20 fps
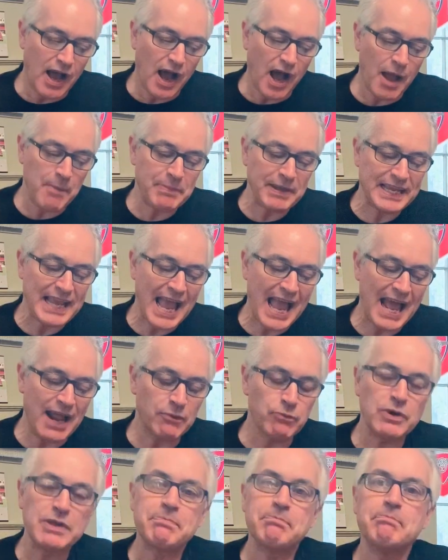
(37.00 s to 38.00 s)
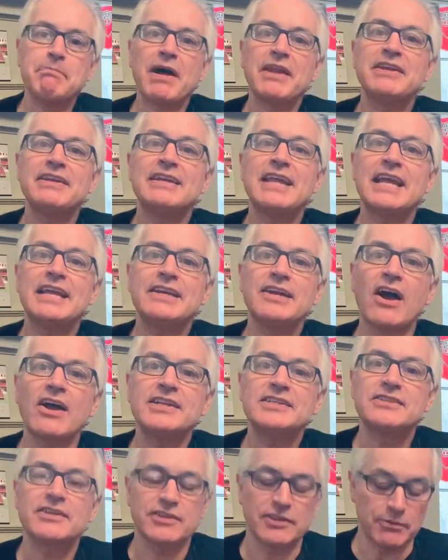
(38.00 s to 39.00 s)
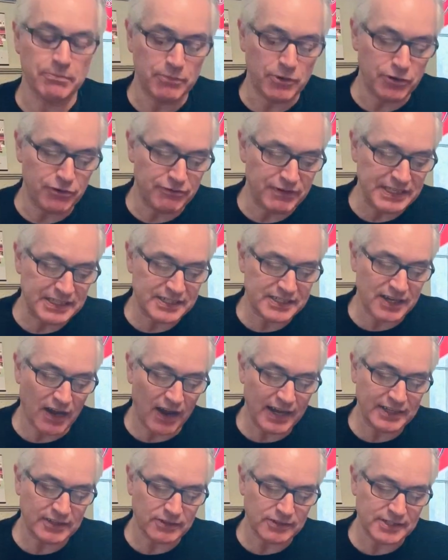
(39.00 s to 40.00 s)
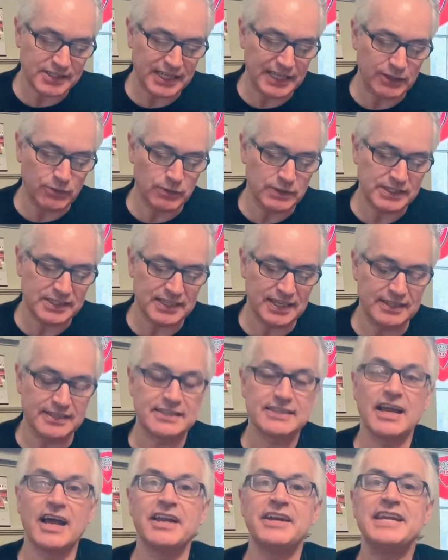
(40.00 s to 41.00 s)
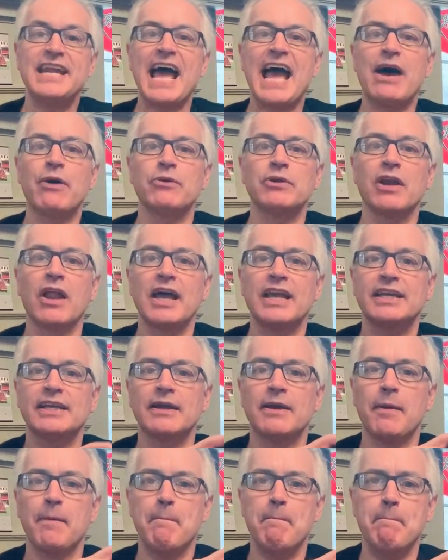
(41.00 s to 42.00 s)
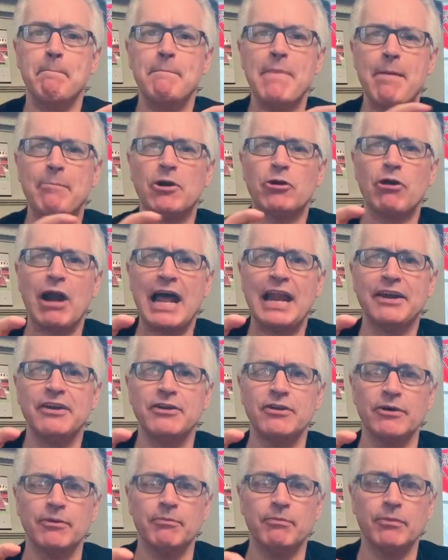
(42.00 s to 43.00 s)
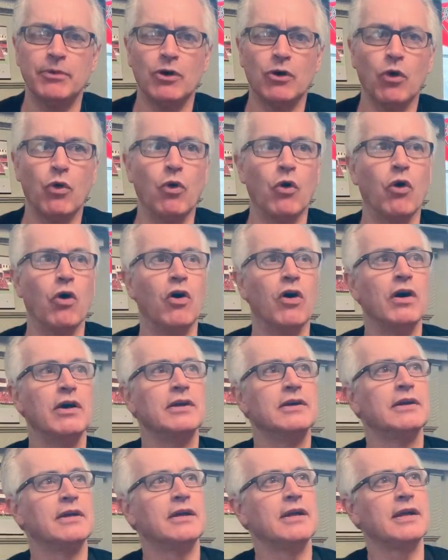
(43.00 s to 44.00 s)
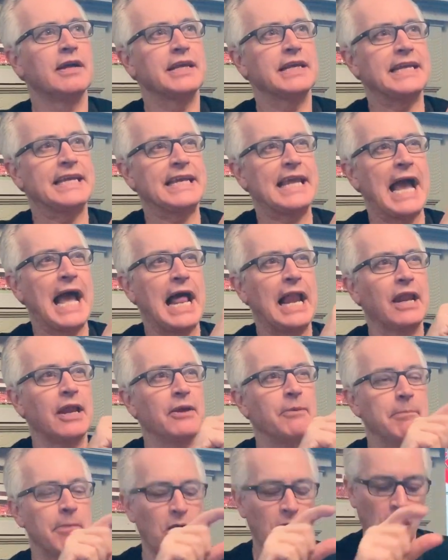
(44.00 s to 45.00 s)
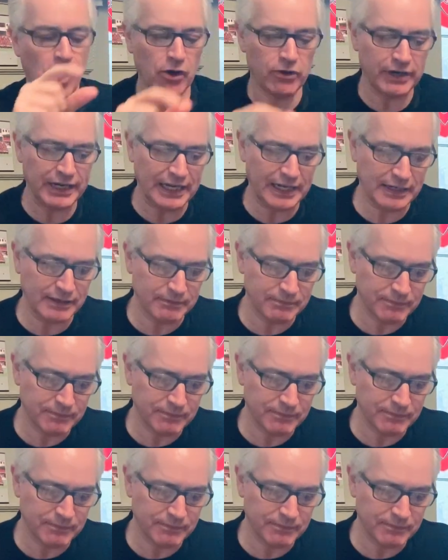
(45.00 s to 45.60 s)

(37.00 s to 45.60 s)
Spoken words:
I began with Monday night at the movies title sequences, a noun like memorandum or calamari,